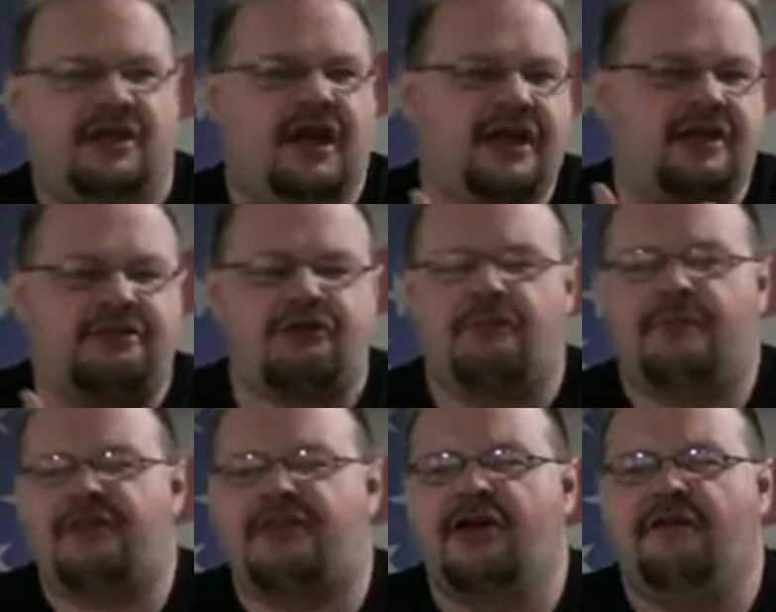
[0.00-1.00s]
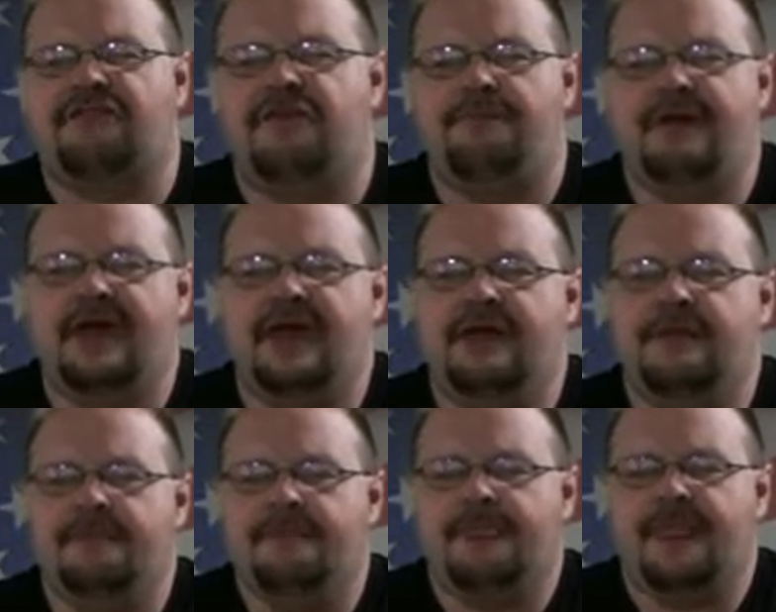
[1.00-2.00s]
And I consider myself to
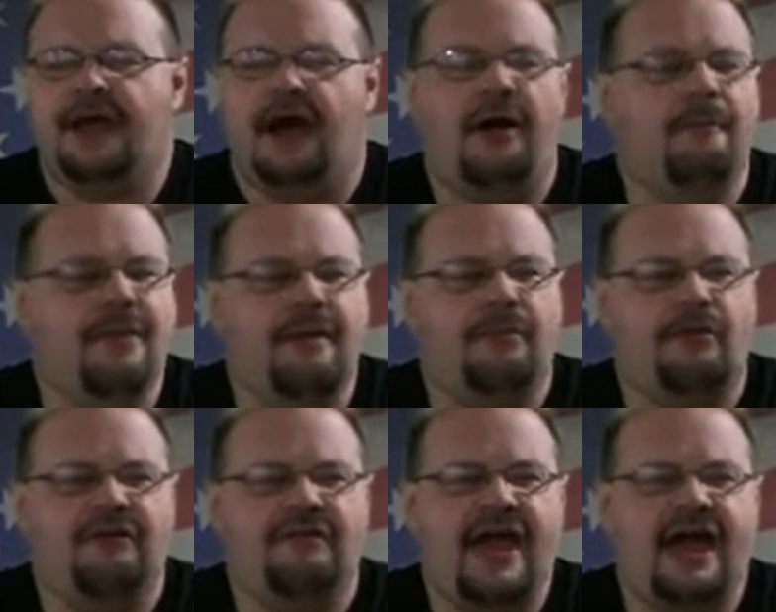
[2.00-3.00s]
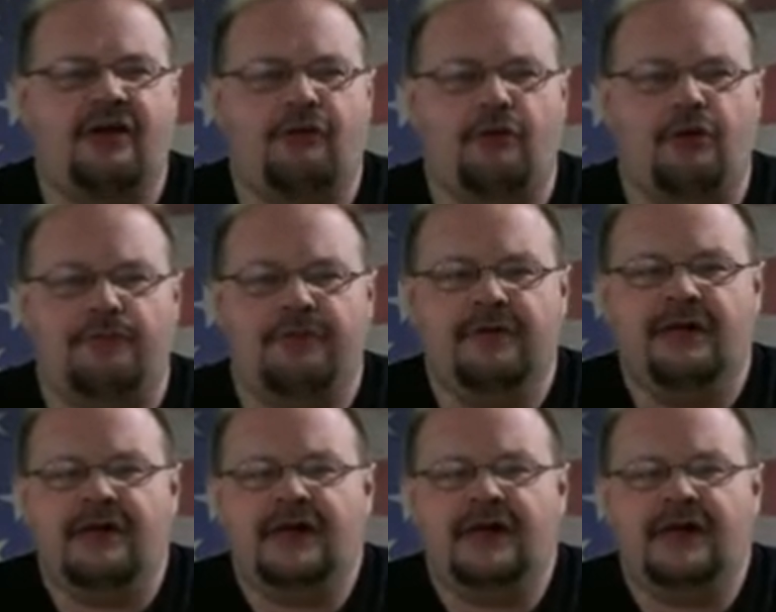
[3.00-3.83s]
be a member of that group.